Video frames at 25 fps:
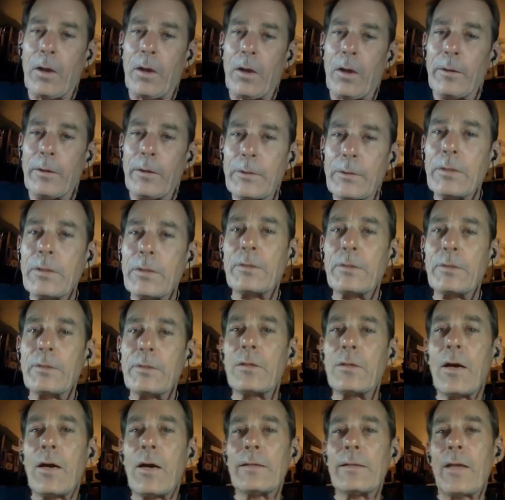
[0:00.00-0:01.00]
this is
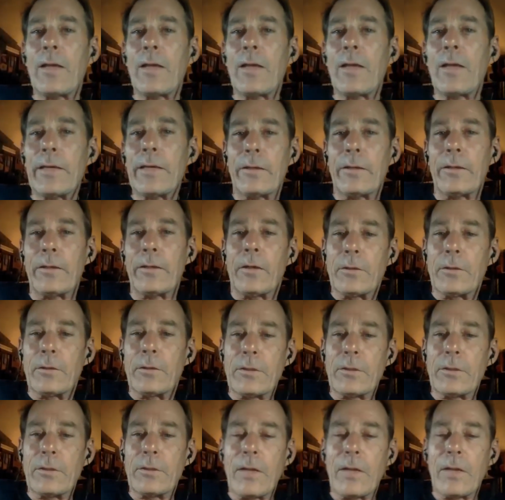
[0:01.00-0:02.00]
not like, this
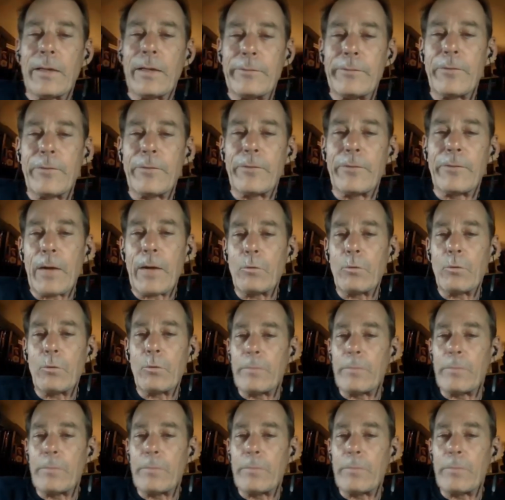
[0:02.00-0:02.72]
is not a viral